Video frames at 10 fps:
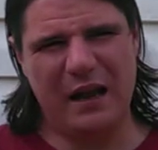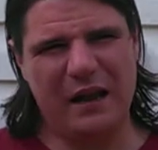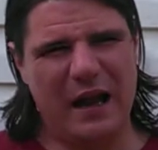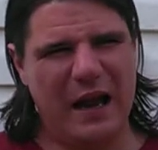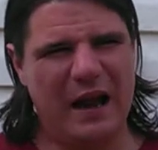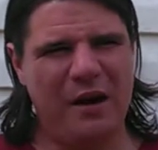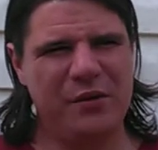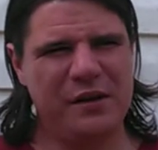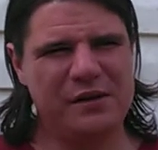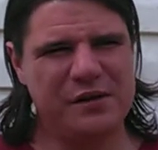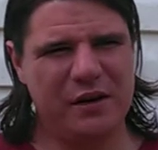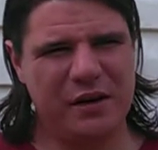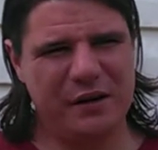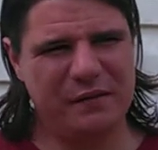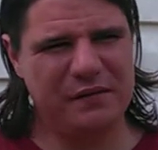how these
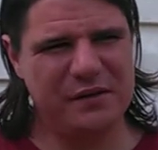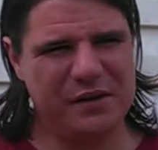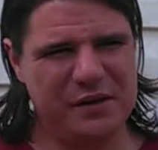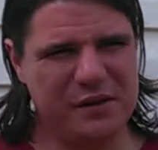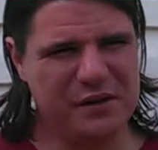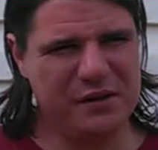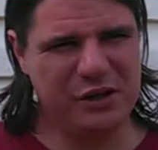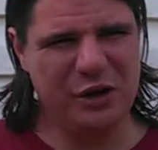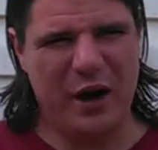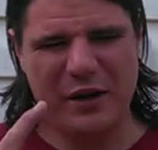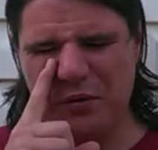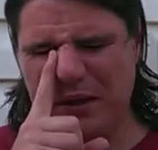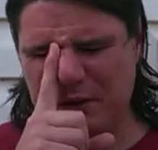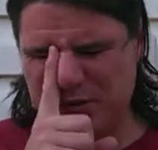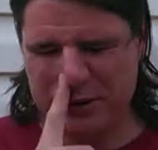I don't
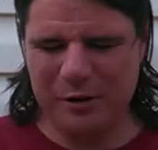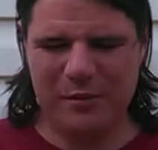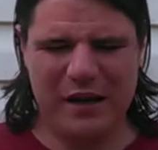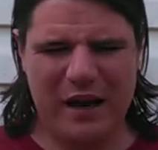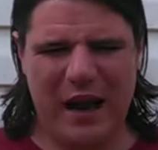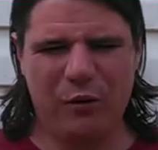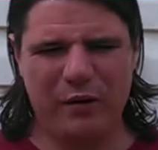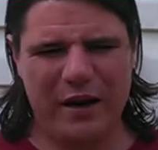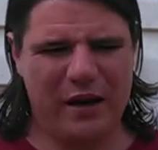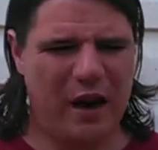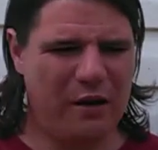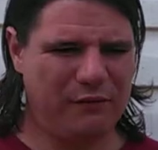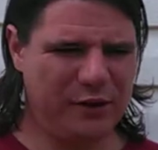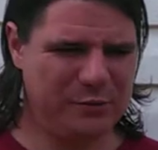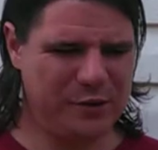think there's going to be an outright
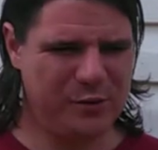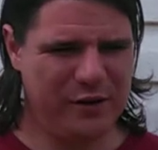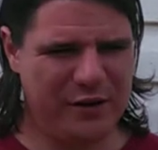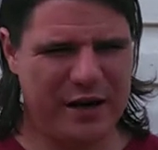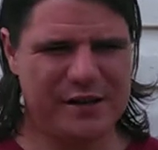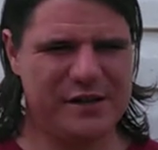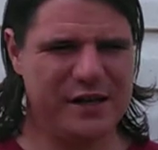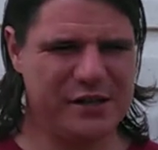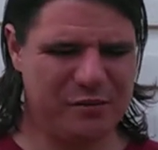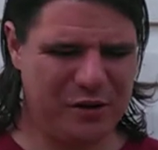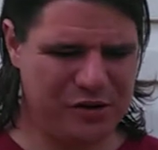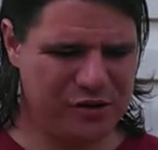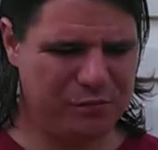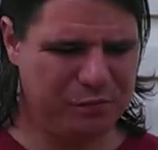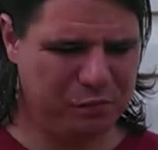conflict between the United States and
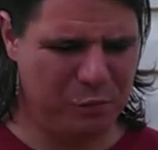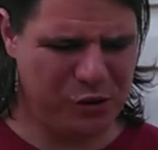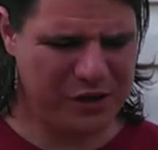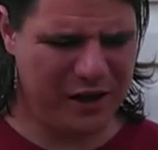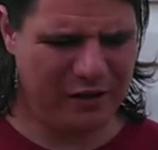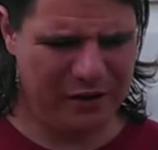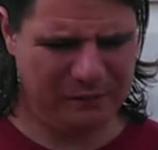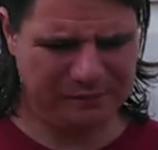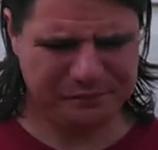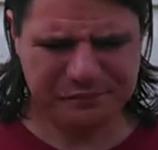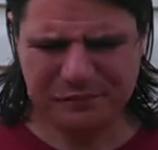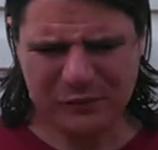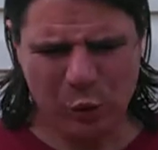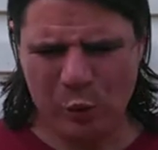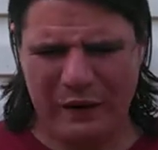Russia, most likely.
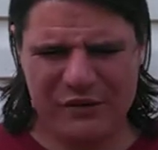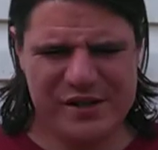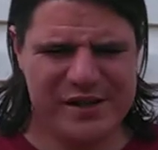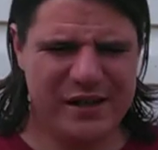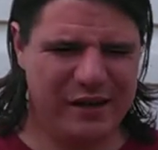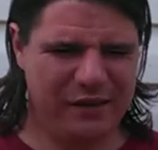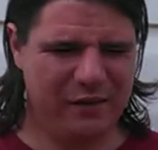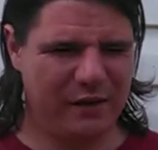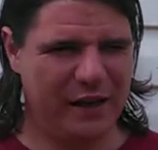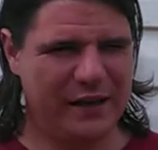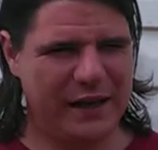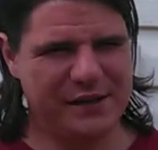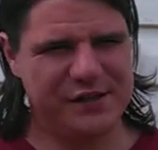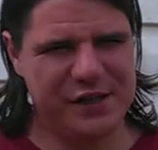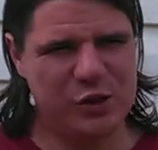We haven't seen anything like
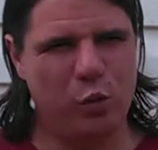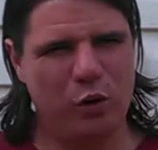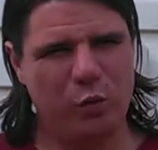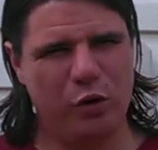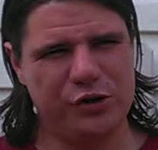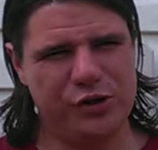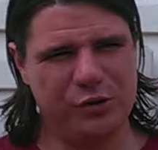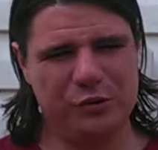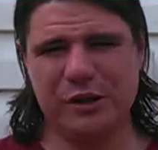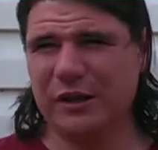that since World War II,